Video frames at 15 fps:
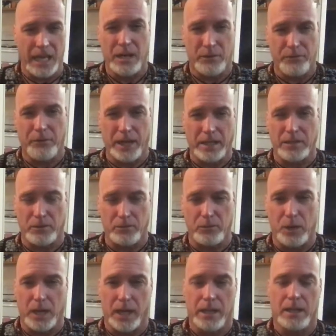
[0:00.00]
ineffective
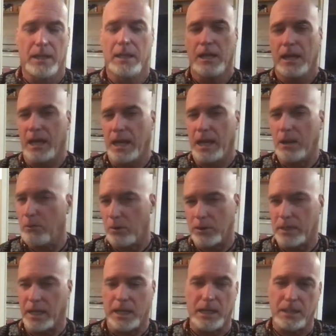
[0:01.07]
way. And I won't
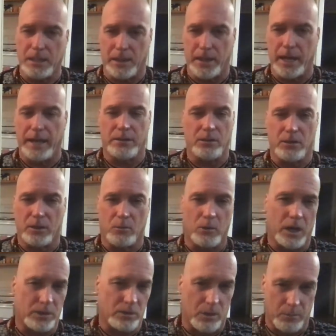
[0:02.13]
get into that. You can
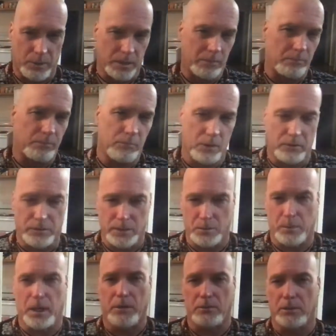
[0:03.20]
watch all my movies
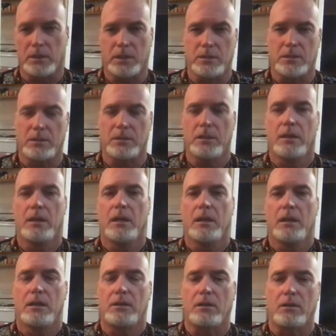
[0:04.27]
about religion
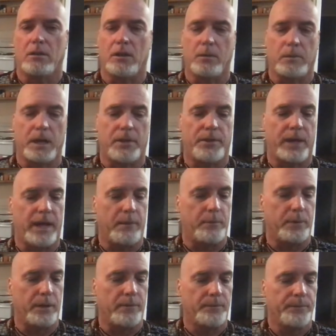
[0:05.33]
to learn about that.
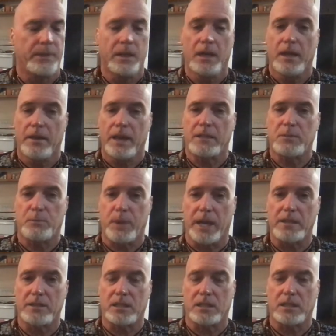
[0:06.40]
But that's
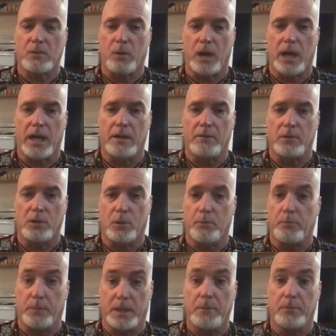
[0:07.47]
basically why, you know,
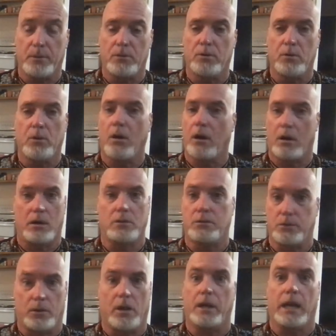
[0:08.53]
people who are
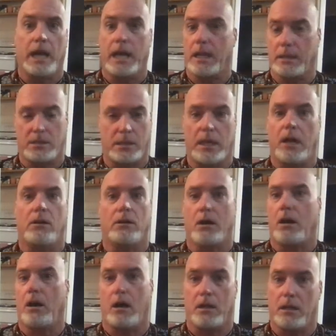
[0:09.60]
drug addicts and
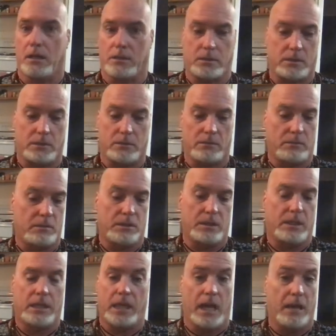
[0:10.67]
alcoholics and
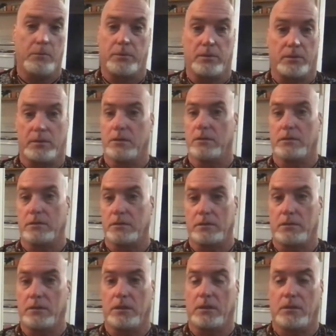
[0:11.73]
gamblers
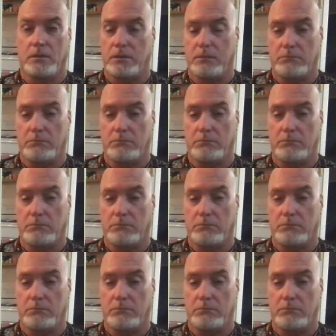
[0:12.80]
and, you know,